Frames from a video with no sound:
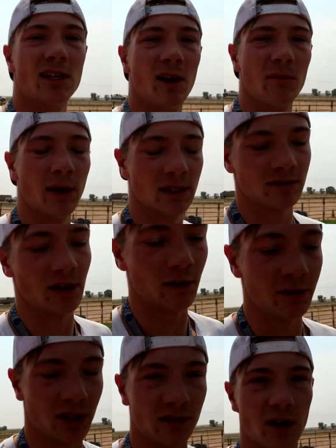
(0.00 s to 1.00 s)
you know, messing around
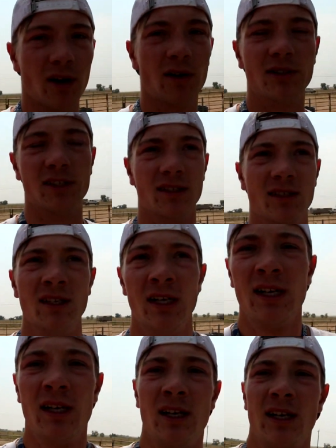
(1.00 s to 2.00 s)
on dirt roads and
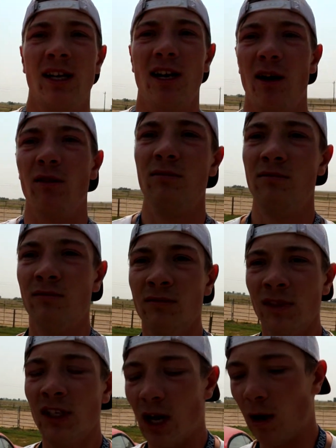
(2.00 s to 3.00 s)
you know
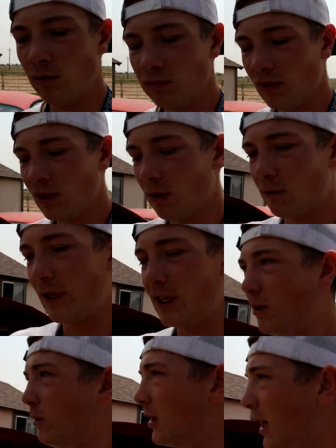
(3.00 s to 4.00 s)
what we
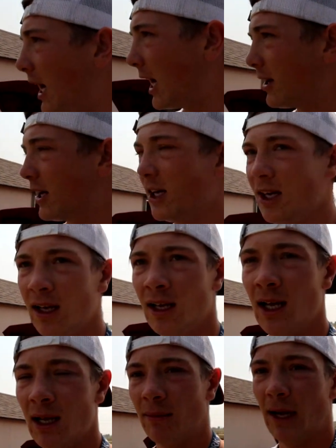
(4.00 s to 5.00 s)
do out here.
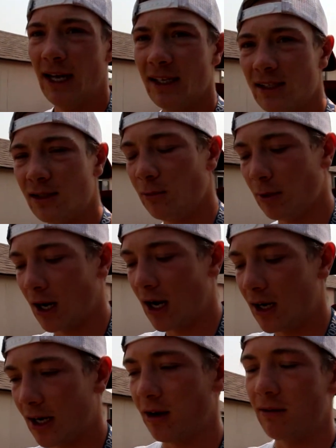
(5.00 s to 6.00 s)
But it's super
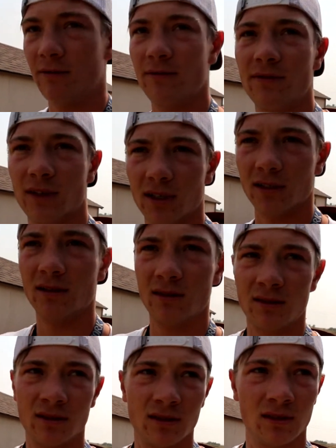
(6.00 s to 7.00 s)
hot out for,
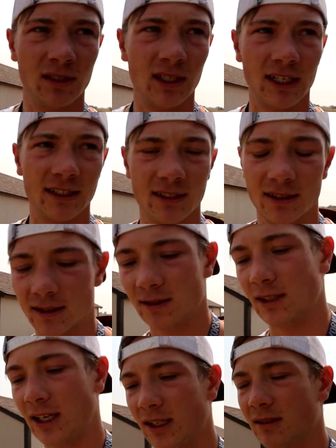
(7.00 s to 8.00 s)
I guess it's
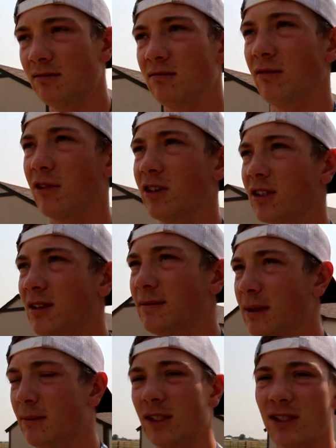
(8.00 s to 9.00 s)
like early
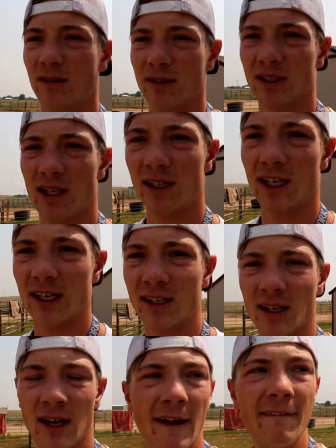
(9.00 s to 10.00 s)
September, so it's not like
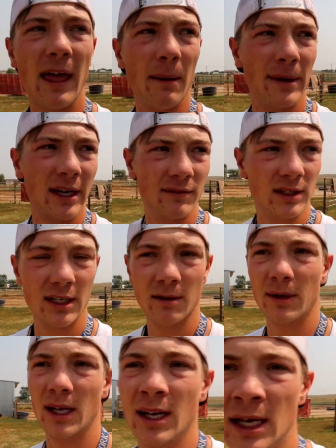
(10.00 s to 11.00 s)
that big of a deal,
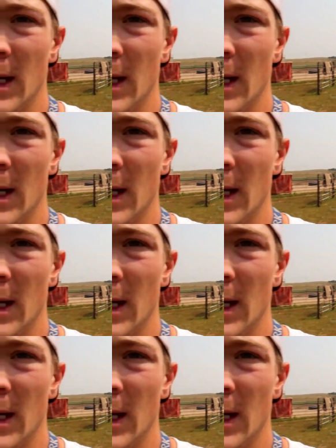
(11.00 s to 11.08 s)
but